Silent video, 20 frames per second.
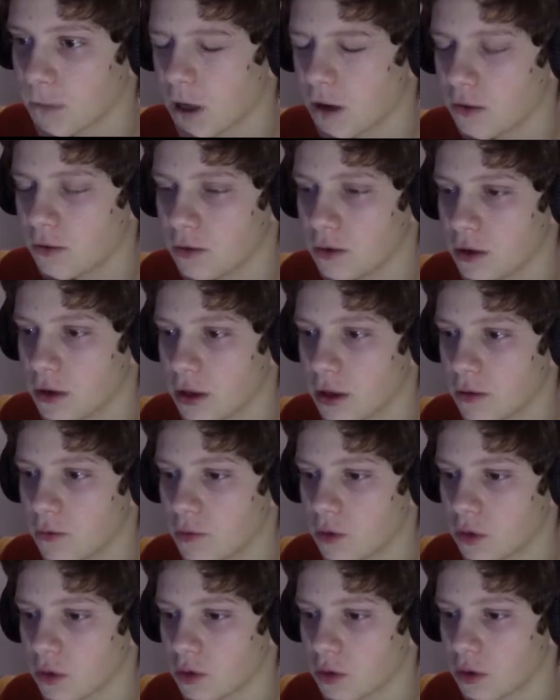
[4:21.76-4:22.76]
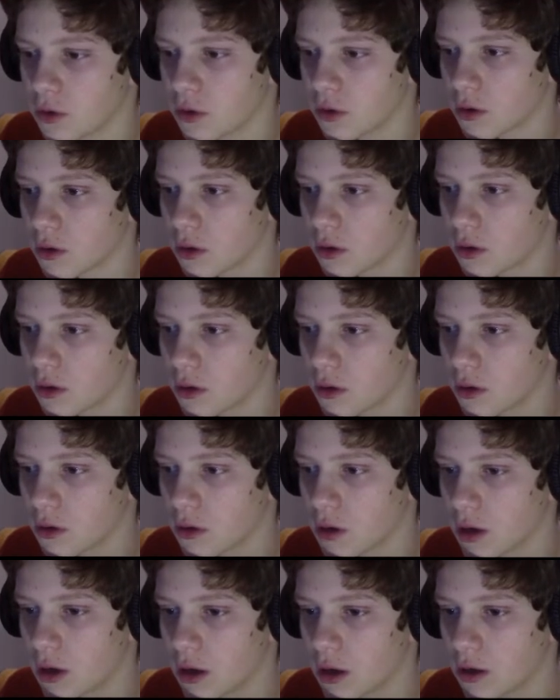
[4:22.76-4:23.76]
I don't need any more gold.
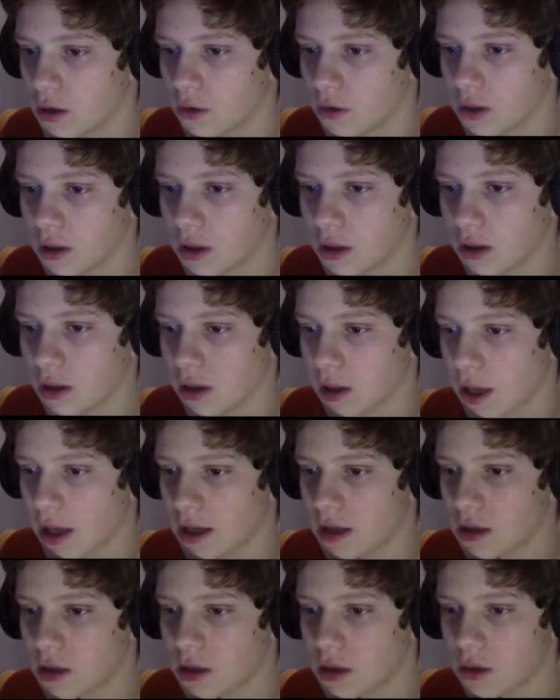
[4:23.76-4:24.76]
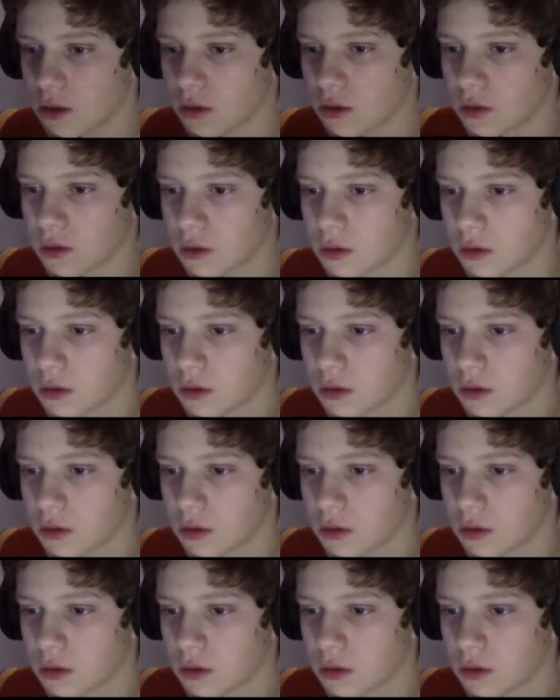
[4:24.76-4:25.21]
I know I need lead too.